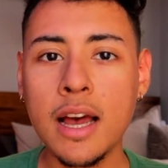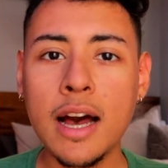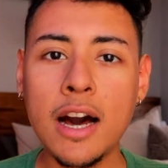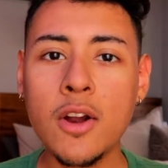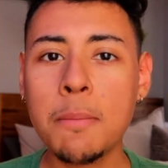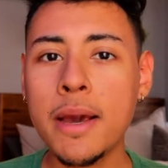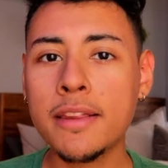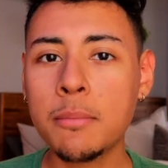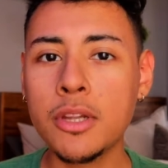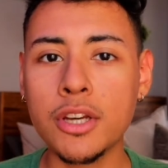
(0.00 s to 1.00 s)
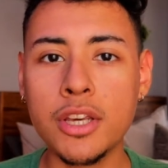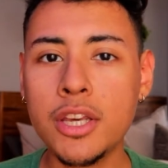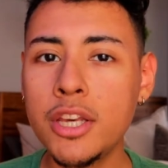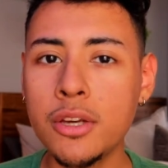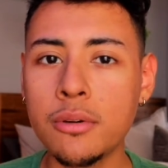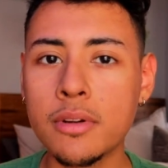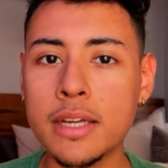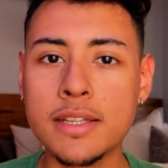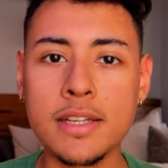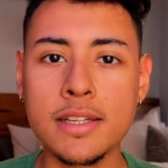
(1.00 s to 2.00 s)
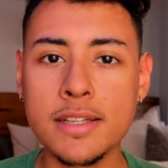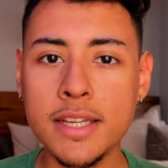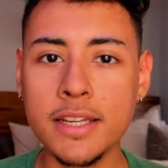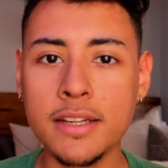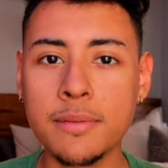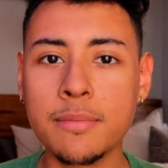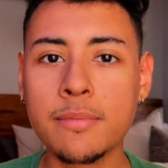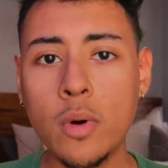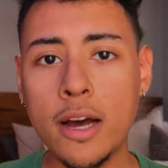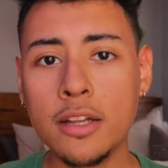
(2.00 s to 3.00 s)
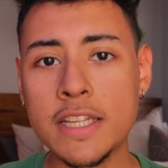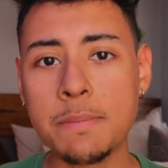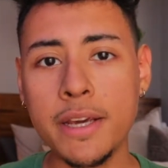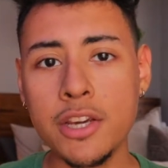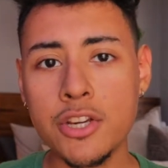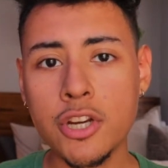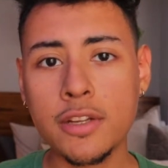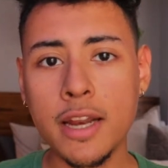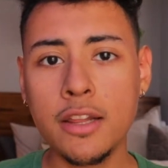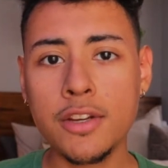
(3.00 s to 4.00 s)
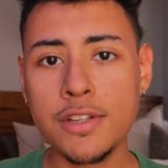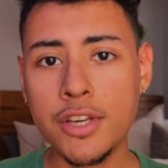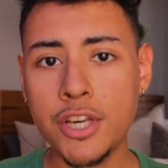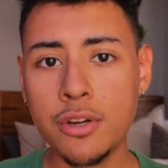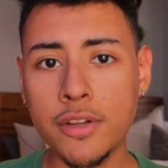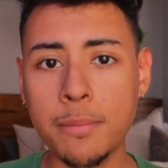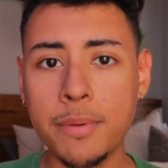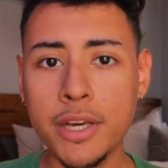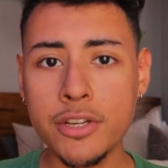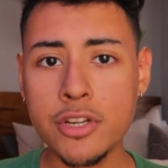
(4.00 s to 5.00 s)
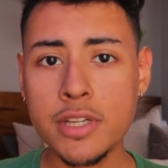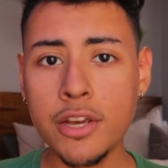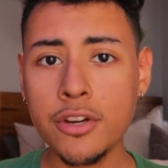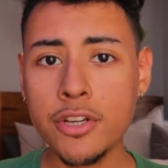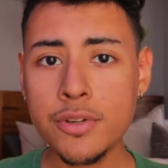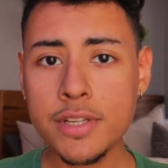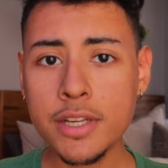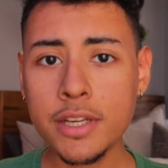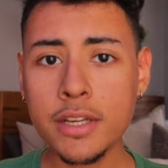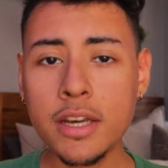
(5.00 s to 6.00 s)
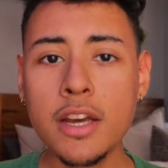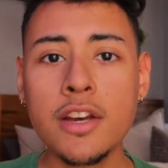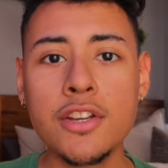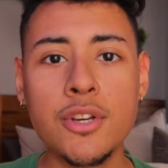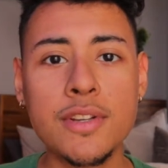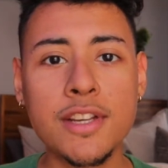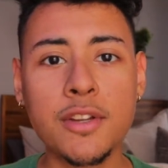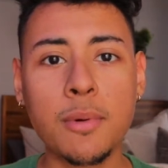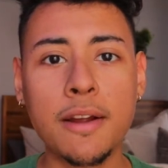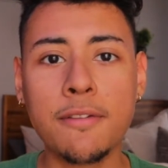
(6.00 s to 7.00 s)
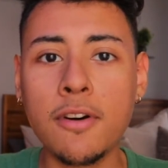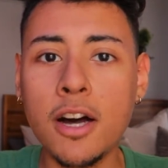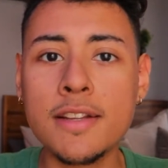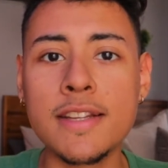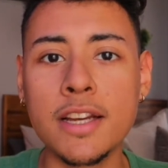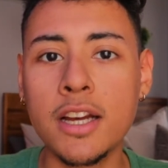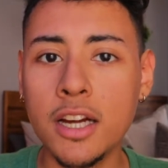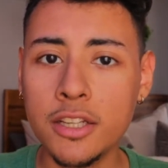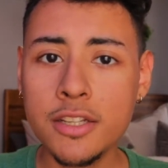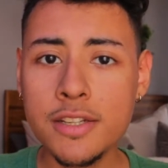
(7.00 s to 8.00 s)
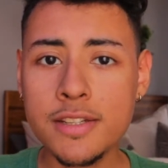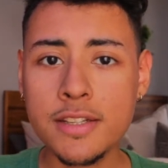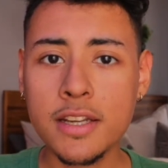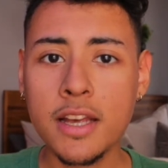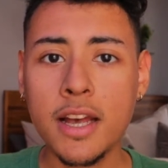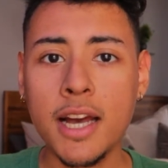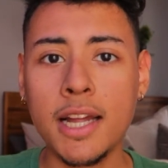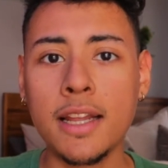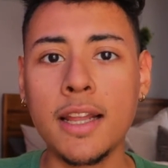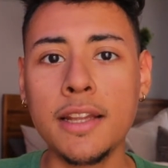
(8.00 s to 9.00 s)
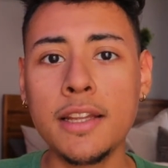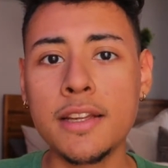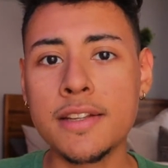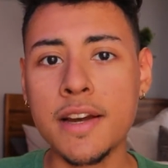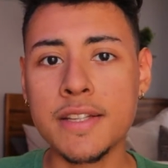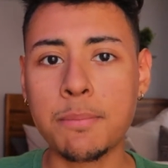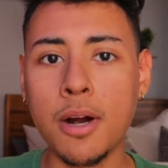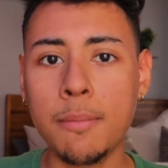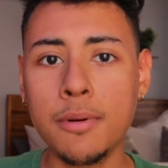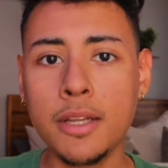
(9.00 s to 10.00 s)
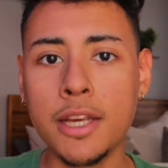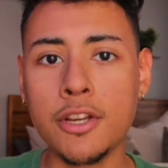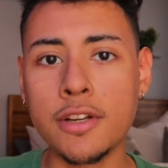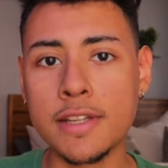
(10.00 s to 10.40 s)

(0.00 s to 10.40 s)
How do I make them look cute and succeed? Well, it's making sure that it looks cute on the pictures that you're using, choosing the right fonts and colors, and aligning the text properly in your